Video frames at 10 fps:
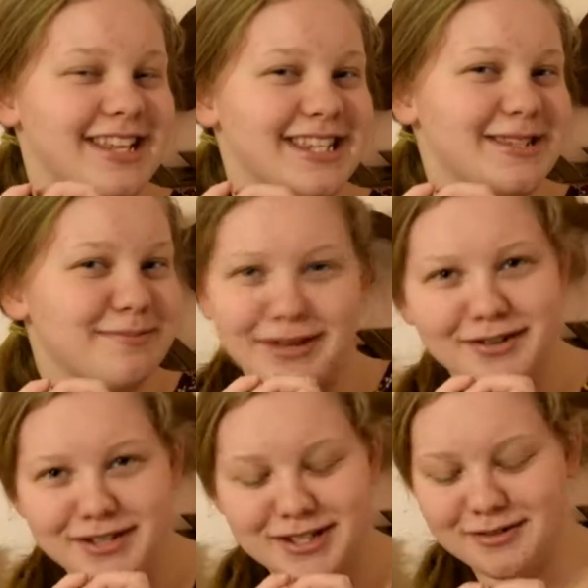
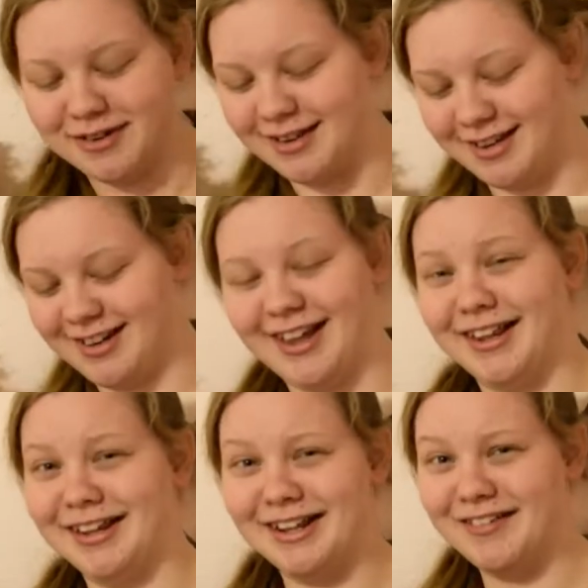smells so good.
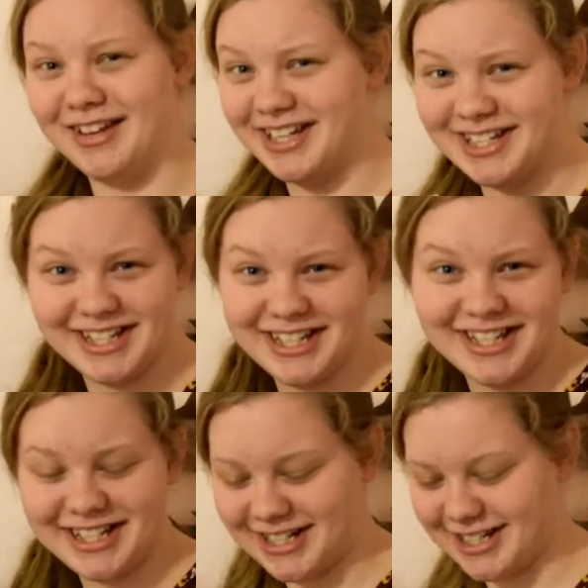I love it.
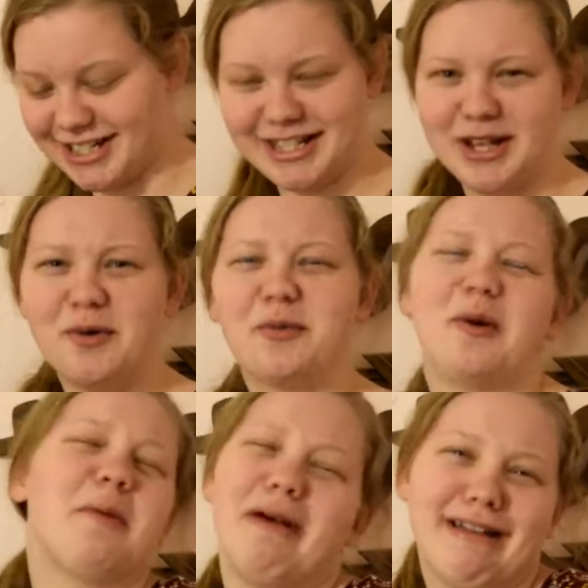So
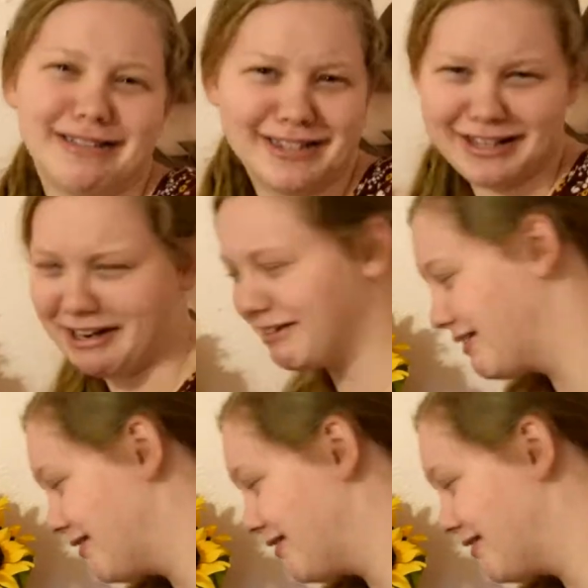romancy.